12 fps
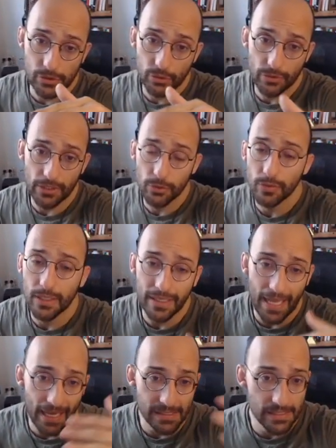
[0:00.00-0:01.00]
so that you
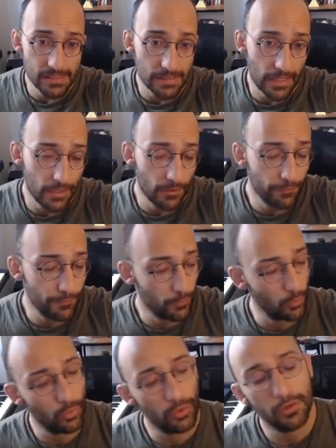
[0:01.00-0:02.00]
can access later
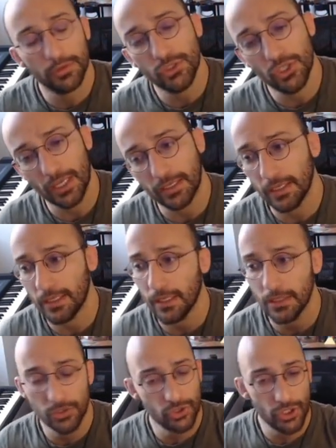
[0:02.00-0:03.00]
for checking
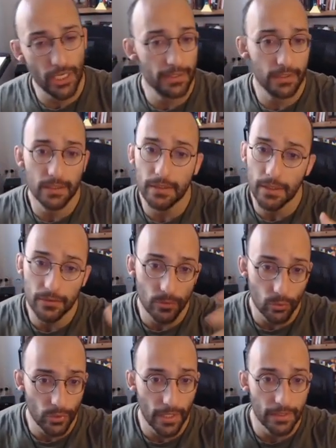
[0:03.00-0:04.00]
and unchecking
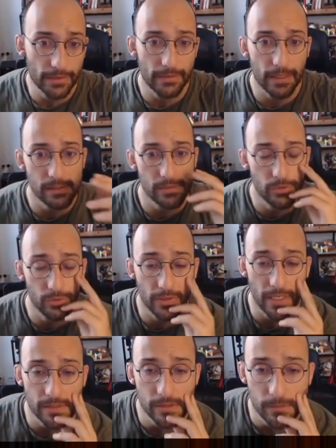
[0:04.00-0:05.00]
and creating tasks, new
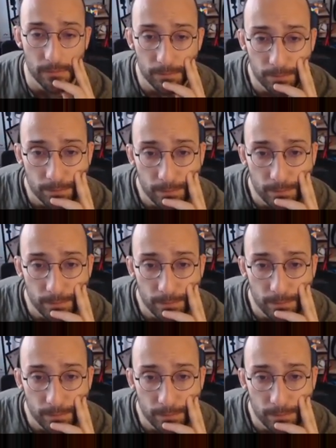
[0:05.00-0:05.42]
tasks.